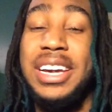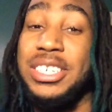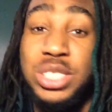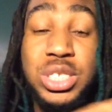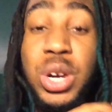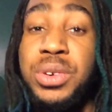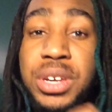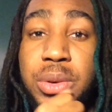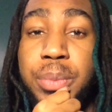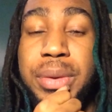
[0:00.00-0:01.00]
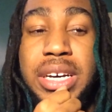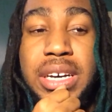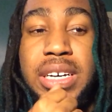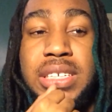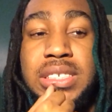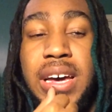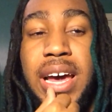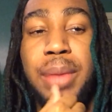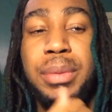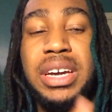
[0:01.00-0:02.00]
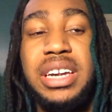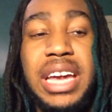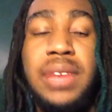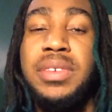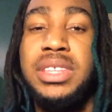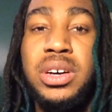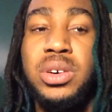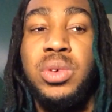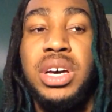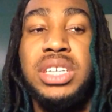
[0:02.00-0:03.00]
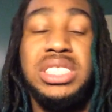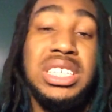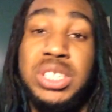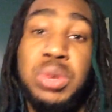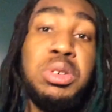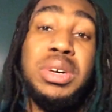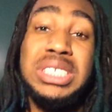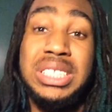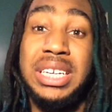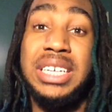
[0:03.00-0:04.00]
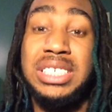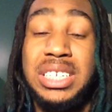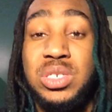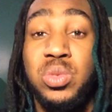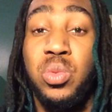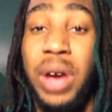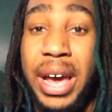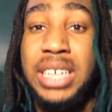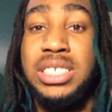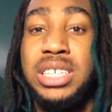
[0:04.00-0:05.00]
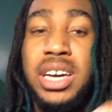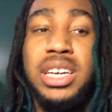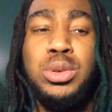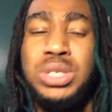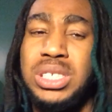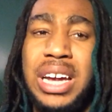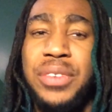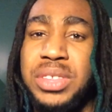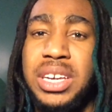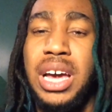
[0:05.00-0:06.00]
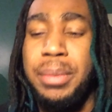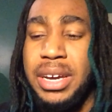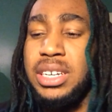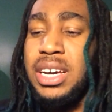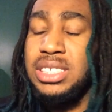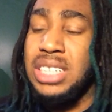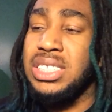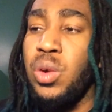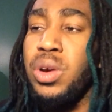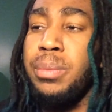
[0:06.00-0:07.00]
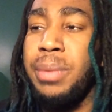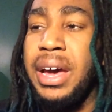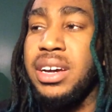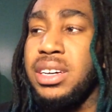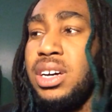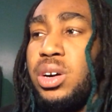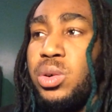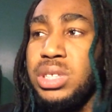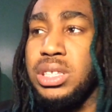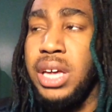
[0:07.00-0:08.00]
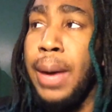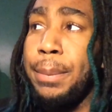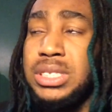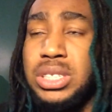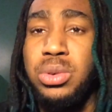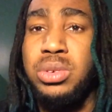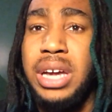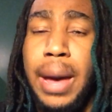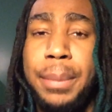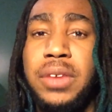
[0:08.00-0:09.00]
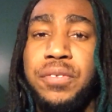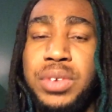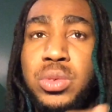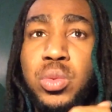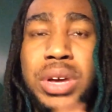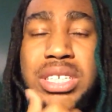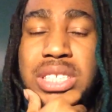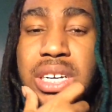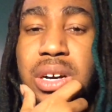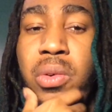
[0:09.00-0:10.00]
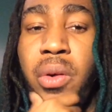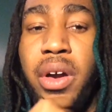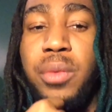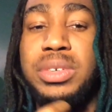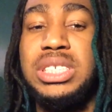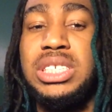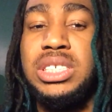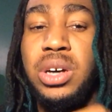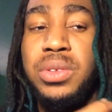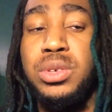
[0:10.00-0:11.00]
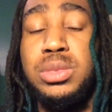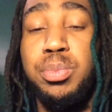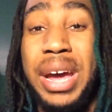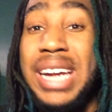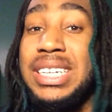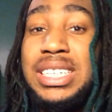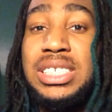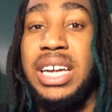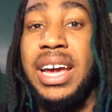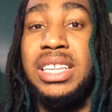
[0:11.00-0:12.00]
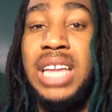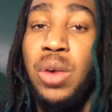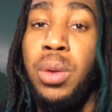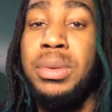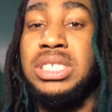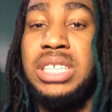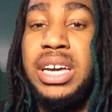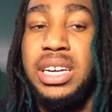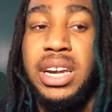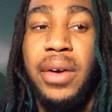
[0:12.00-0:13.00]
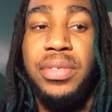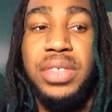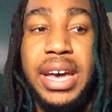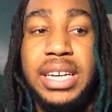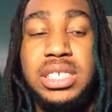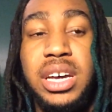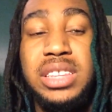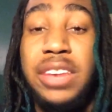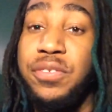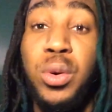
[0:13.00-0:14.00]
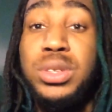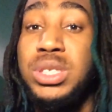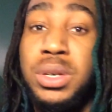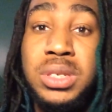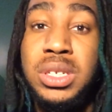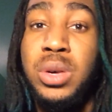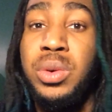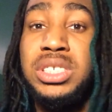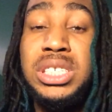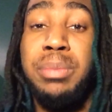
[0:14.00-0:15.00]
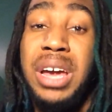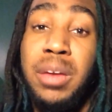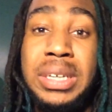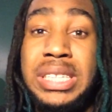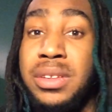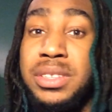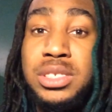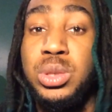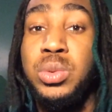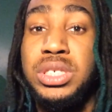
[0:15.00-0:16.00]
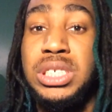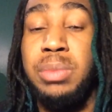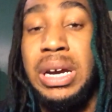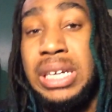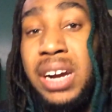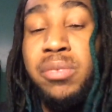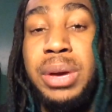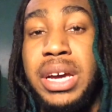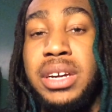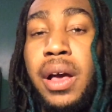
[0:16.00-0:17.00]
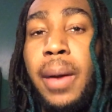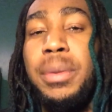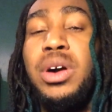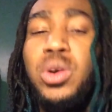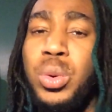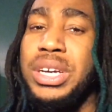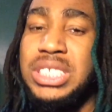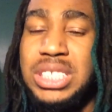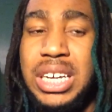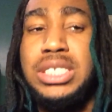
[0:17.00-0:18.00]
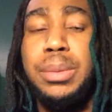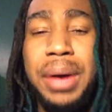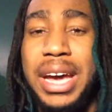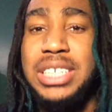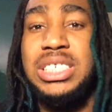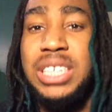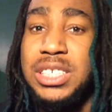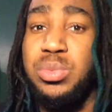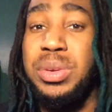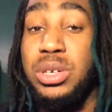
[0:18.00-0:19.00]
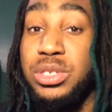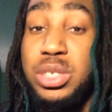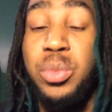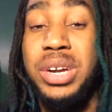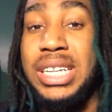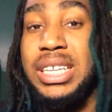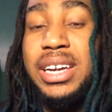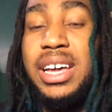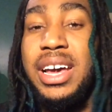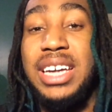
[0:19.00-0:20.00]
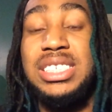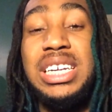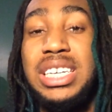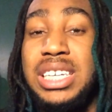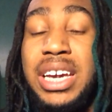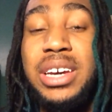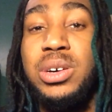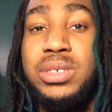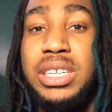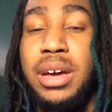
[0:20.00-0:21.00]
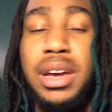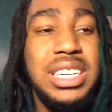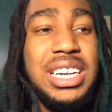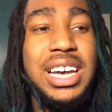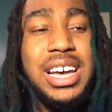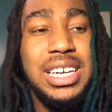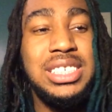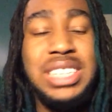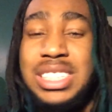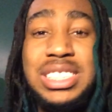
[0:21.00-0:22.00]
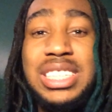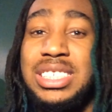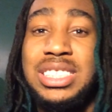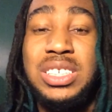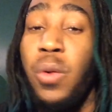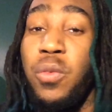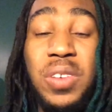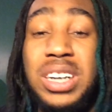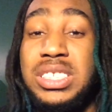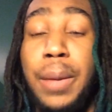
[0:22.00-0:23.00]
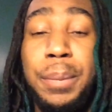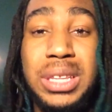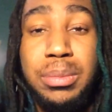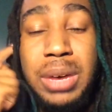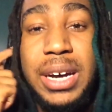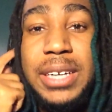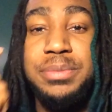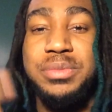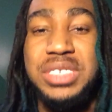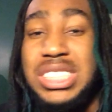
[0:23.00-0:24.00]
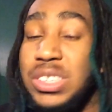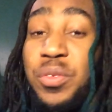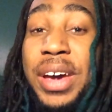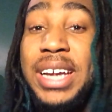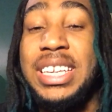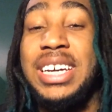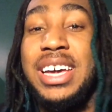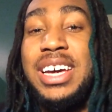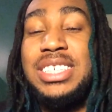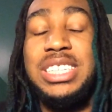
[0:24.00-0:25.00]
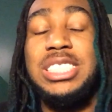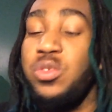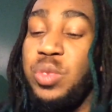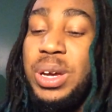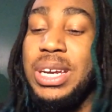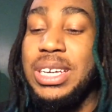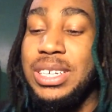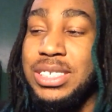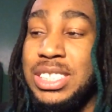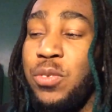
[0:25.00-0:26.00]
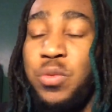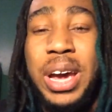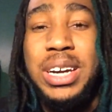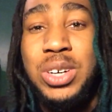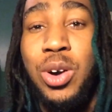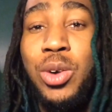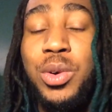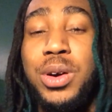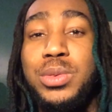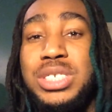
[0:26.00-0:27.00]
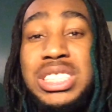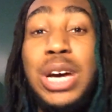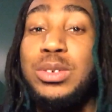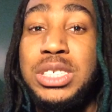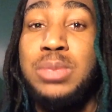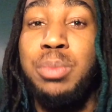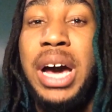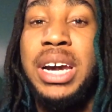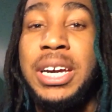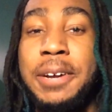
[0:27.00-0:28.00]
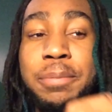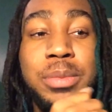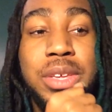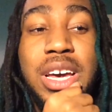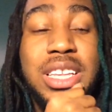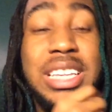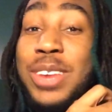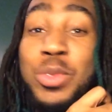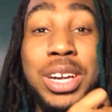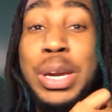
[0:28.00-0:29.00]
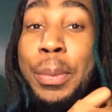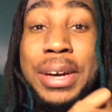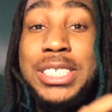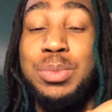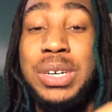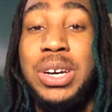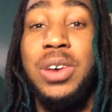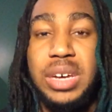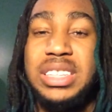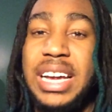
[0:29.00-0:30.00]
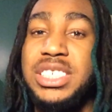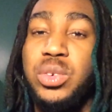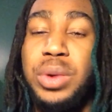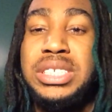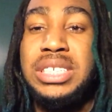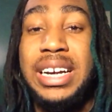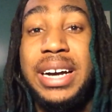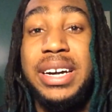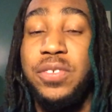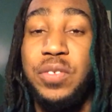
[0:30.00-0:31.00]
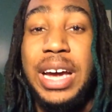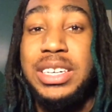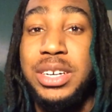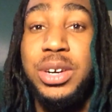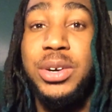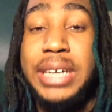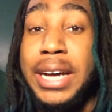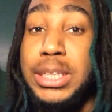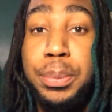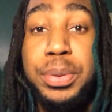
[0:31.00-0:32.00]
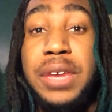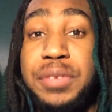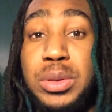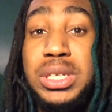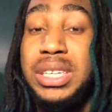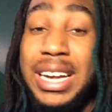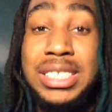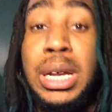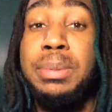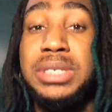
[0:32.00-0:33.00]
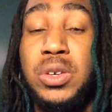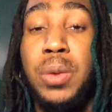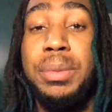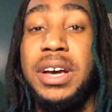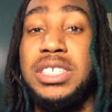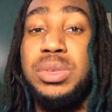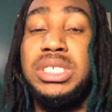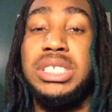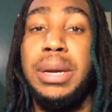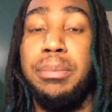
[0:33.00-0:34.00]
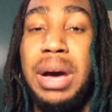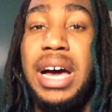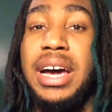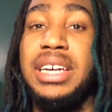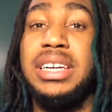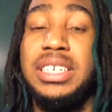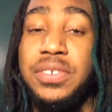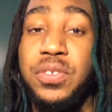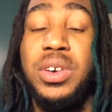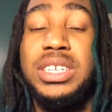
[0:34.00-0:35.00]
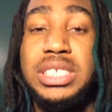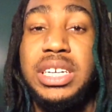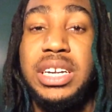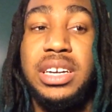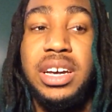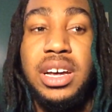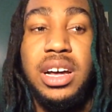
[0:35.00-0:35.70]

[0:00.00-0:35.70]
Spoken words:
is Seryu, because, I mean, even though she's doing what she thinks is right, you should not think, I mean, just going back on the episode that happened a few weeks ago, when she saw those bandits, and that woman said that they forced her to do it. She may have been telling the truth, she may not have been, but who is she to pass judgment on someone like that? And she killed the ain't. She's just so fucked up in the mind. And just the fact that she fed Koro Chelsea's body, that really pissed me off. And that's the reason I kind of fangirled at the preview to next episode, because we see Mine confronting